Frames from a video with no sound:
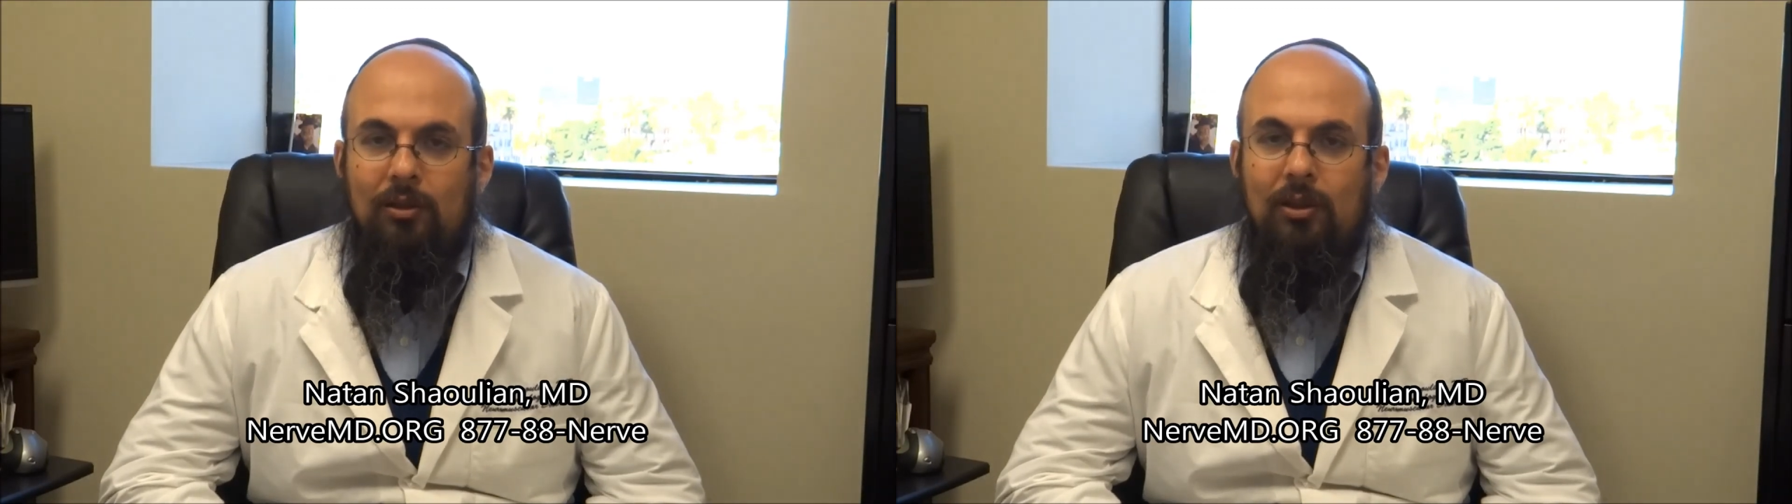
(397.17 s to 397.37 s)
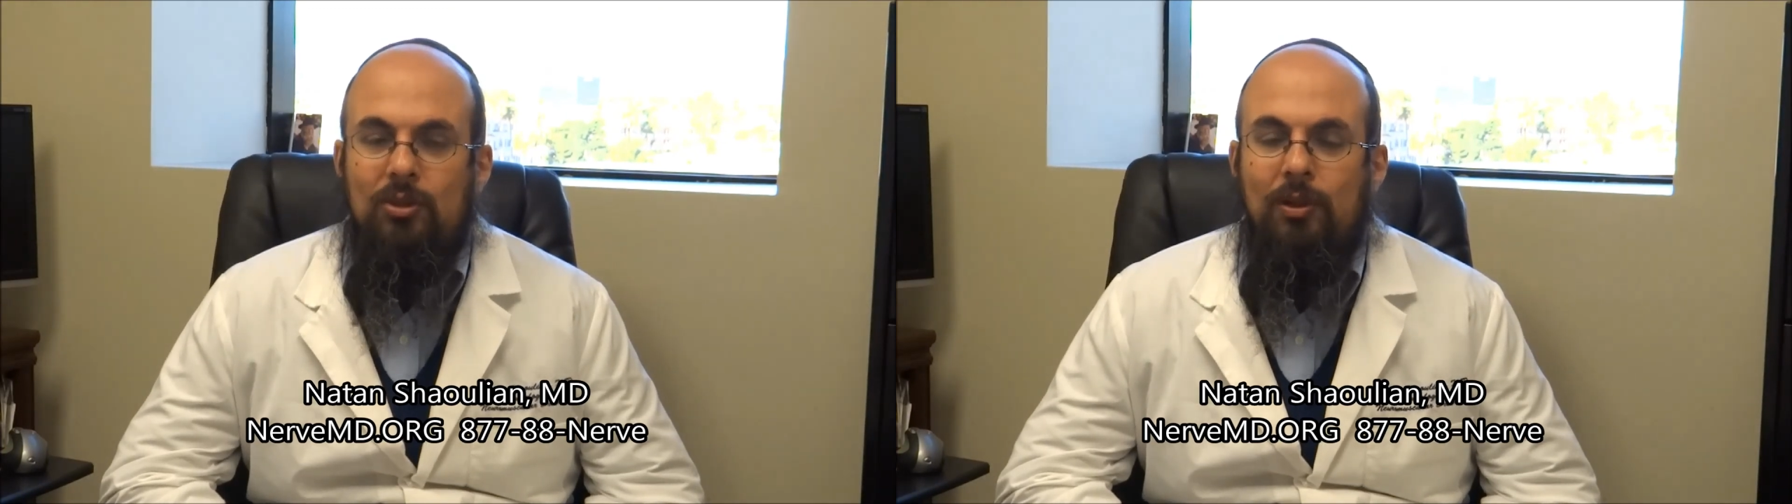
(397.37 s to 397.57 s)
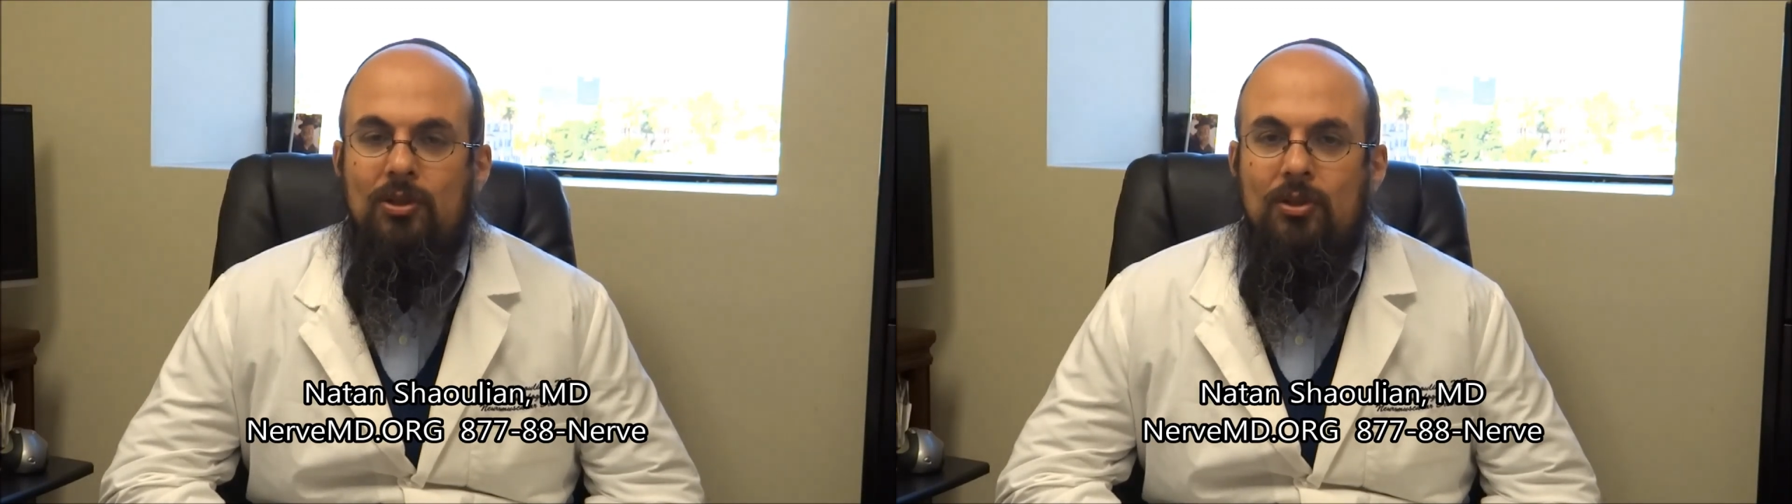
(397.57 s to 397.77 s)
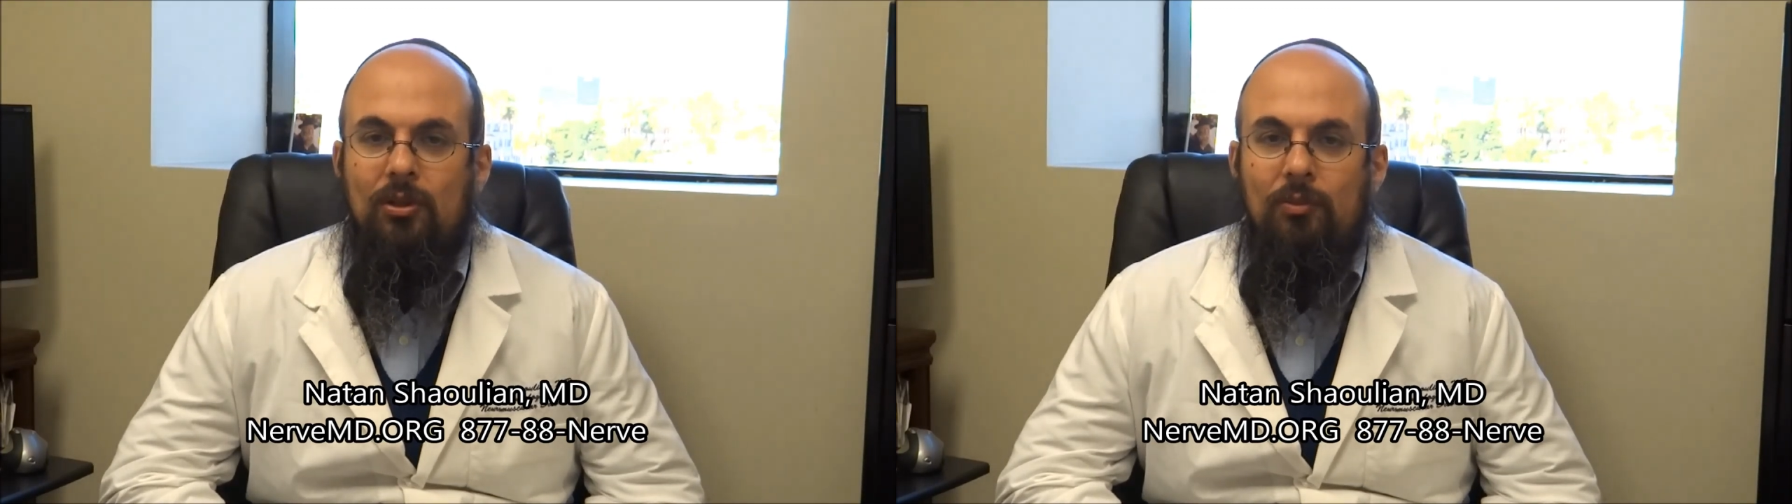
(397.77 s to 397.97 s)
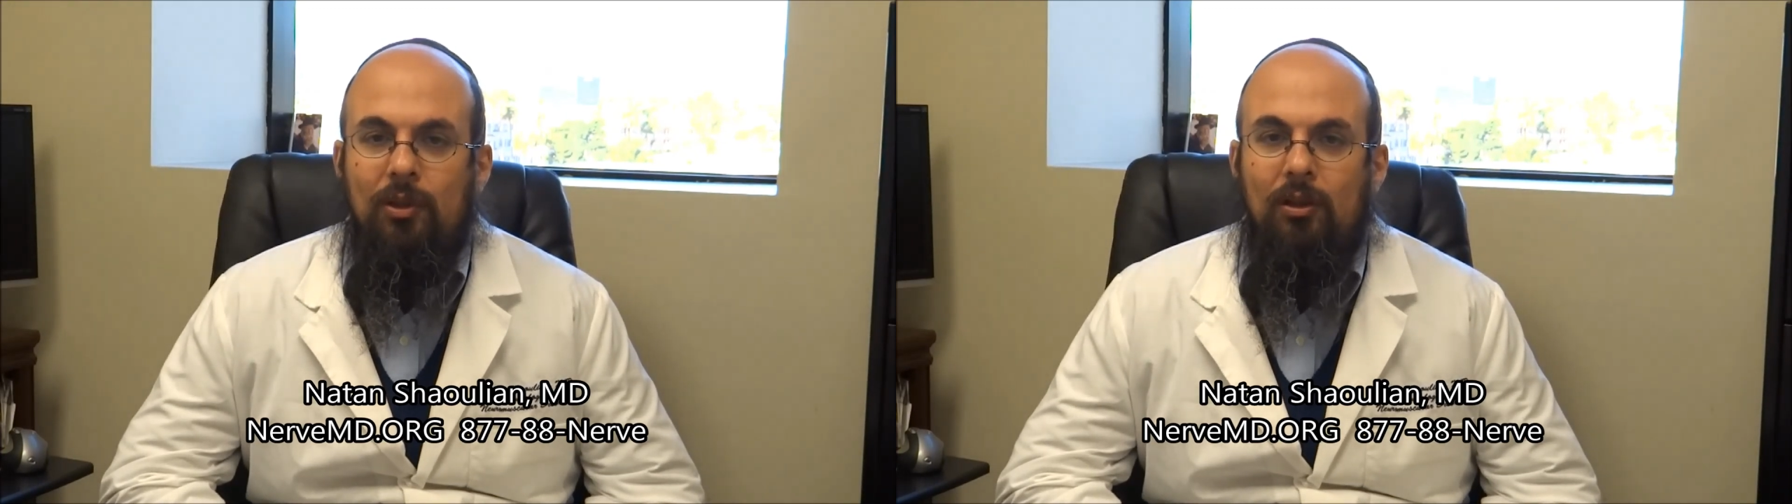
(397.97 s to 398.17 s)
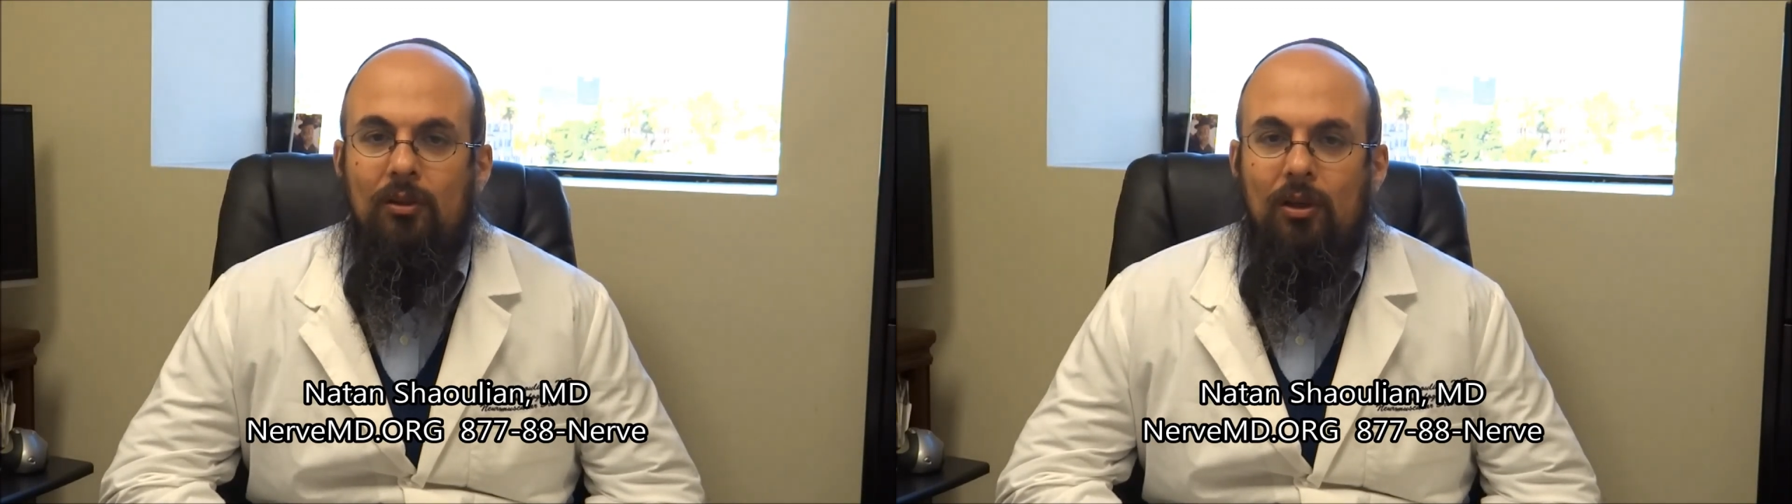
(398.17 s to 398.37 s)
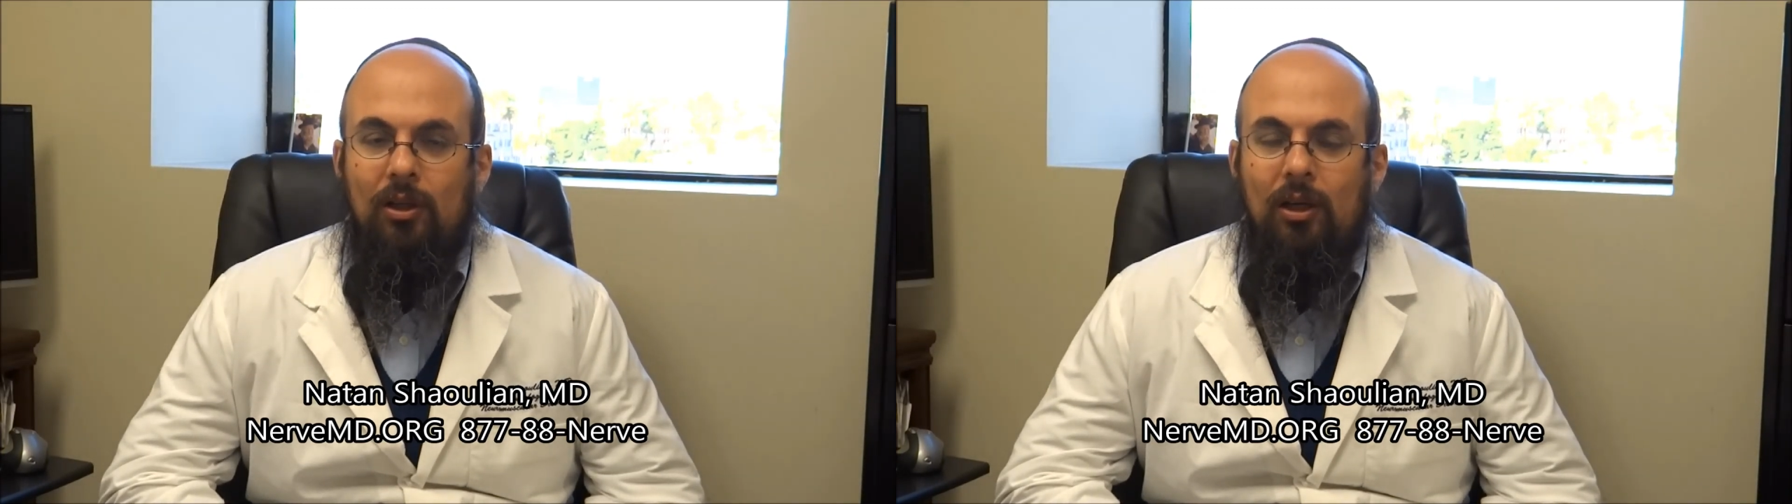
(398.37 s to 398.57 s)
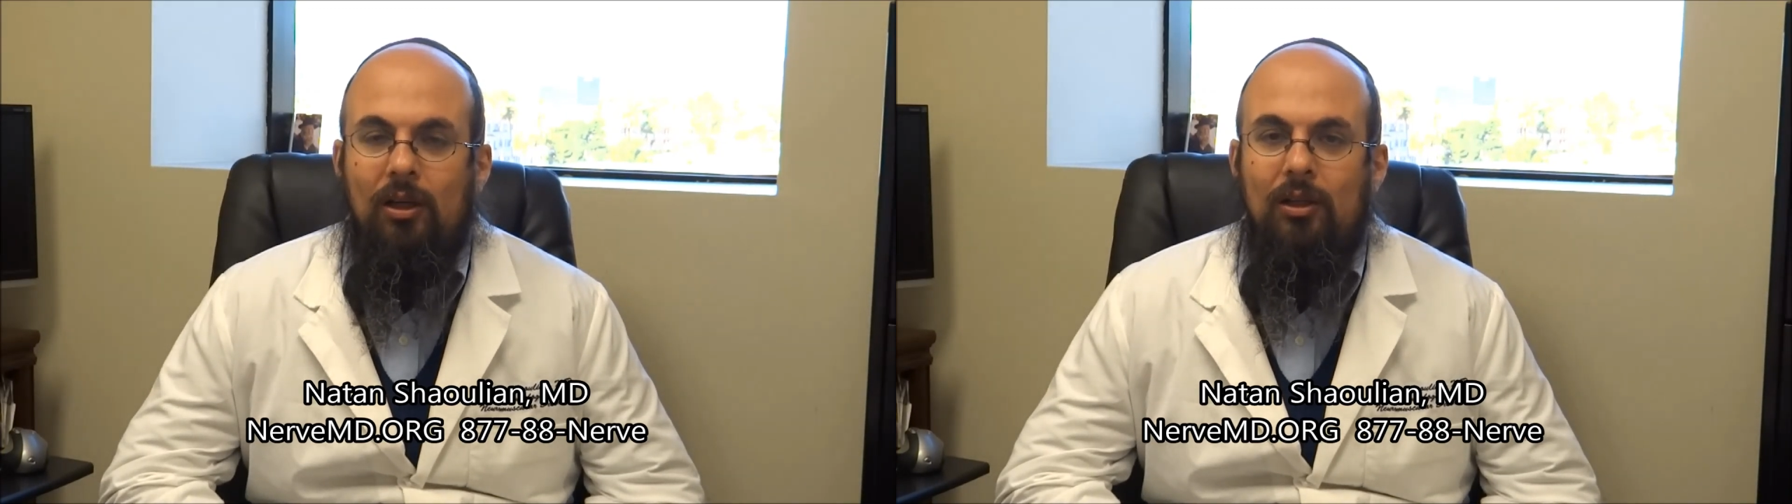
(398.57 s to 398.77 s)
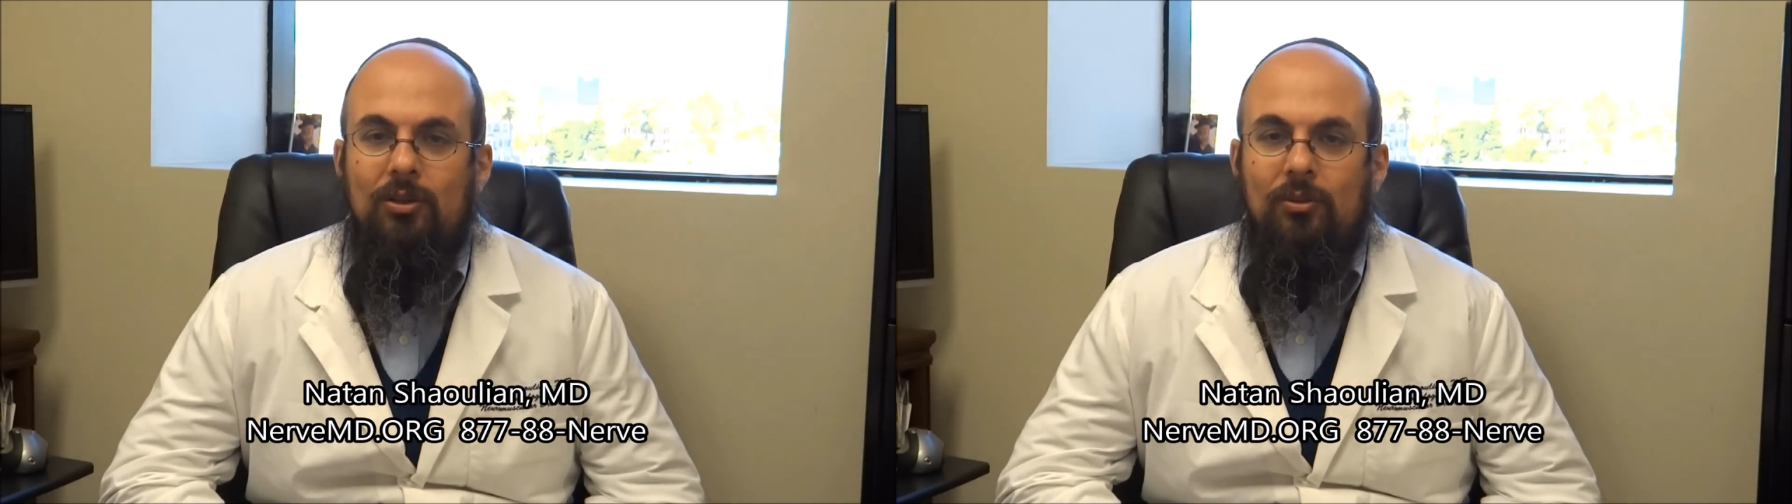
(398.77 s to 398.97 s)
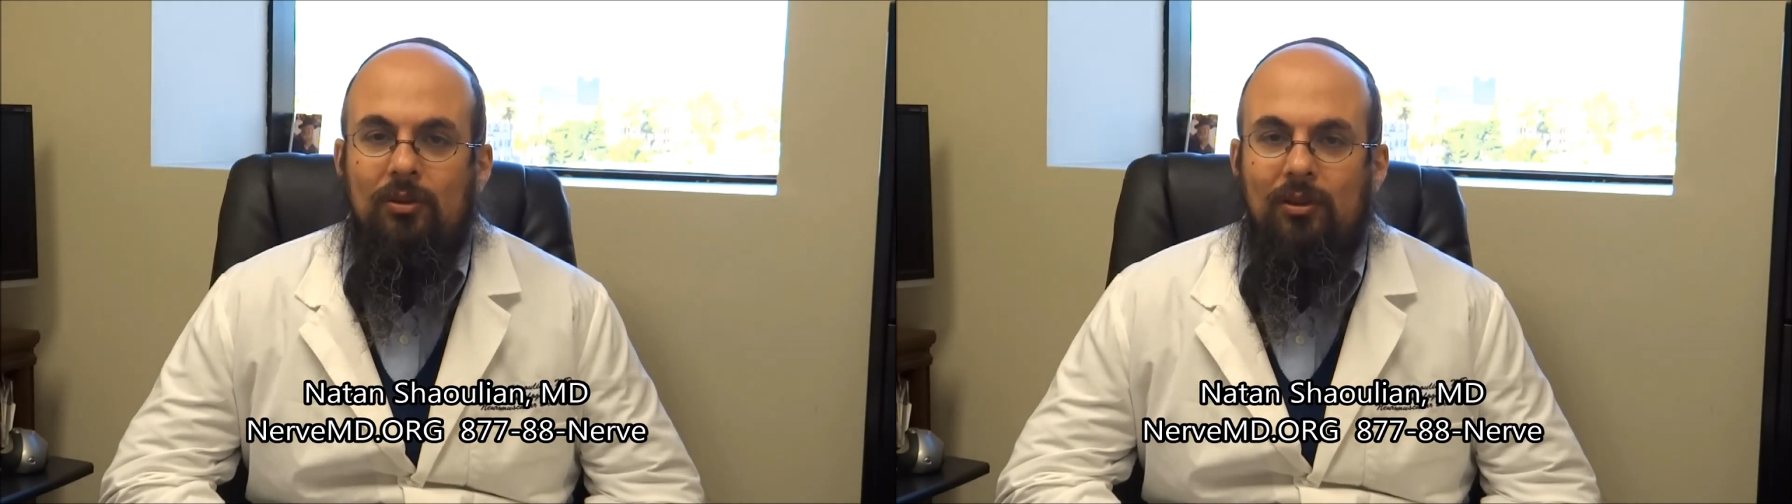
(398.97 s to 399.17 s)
And these patients could be on narcotics or